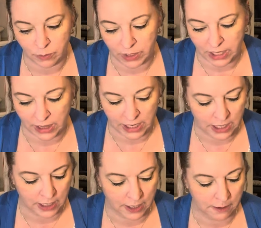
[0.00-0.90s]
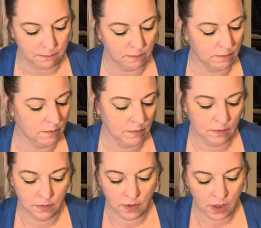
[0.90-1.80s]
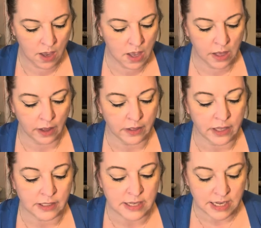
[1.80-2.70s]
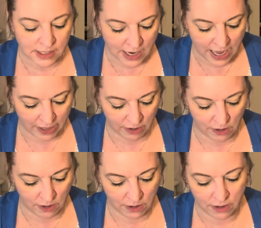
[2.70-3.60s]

when I light it up, the detail,